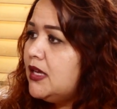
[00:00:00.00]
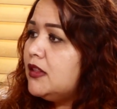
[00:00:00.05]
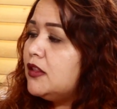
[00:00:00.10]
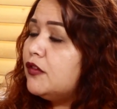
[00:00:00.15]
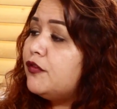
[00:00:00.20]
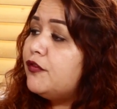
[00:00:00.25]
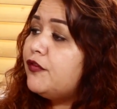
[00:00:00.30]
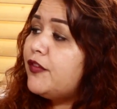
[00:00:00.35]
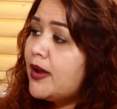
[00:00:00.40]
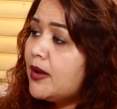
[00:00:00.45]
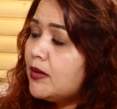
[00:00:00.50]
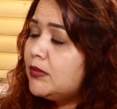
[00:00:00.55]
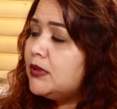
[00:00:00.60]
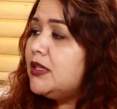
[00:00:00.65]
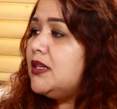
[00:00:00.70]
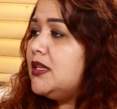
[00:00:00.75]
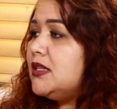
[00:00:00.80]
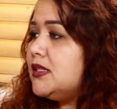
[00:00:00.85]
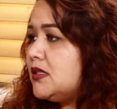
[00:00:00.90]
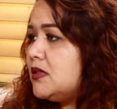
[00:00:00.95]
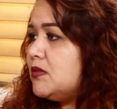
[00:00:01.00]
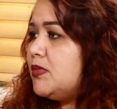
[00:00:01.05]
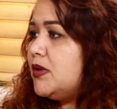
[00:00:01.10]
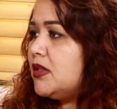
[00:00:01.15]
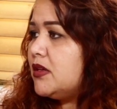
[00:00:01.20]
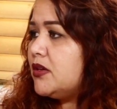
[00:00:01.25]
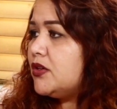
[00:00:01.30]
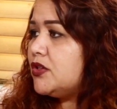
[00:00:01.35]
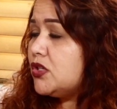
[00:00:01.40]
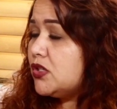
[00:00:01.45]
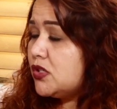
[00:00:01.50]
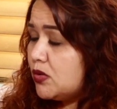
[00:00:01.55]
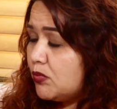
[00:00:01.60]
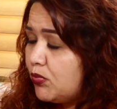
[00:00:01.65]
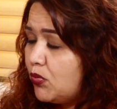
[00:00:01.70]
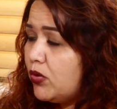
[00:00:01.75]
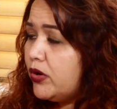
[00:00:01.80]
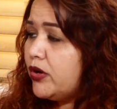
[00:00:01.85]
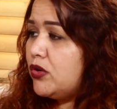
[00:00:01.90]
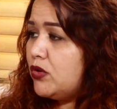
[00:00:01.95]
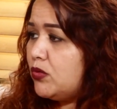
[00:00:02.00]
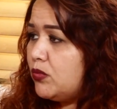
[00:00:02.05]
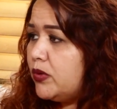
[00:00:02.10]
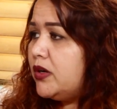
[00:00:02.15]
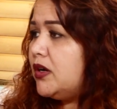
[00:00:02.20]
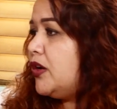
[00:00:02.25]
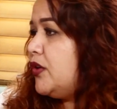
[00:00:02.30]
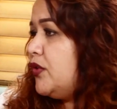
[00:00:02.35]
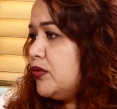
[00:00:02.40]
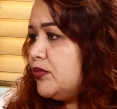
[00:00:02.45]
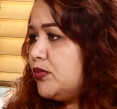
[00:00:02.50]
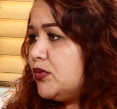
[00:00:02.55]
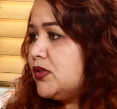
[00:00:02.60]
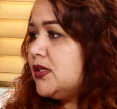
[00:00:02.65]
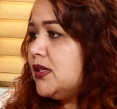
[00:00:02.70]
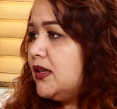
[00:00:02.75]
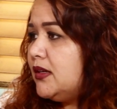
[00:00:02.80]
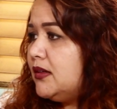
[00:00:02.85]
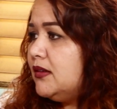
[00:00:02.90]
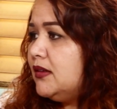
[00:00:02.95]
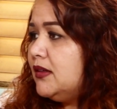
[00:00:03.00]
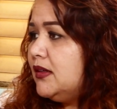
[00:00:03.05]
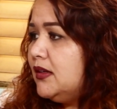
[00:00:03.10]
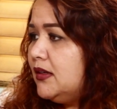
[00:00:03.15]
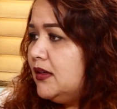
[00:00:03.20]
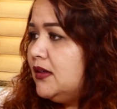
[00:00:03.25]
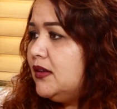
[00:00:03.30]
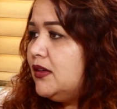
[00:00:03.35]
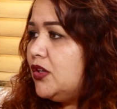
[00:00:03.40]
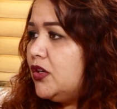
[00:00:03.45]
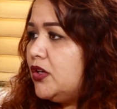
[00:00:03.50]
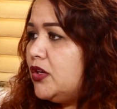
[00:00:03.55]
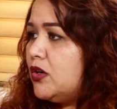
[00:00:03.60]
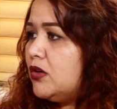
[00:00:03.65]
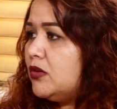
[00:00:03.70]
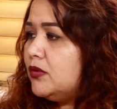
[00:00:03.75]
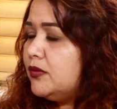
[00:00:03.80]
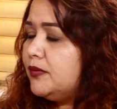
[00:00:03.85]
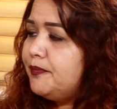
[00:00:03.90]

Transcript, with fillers: The family needs to be there to support you 100%. Yeah. You know?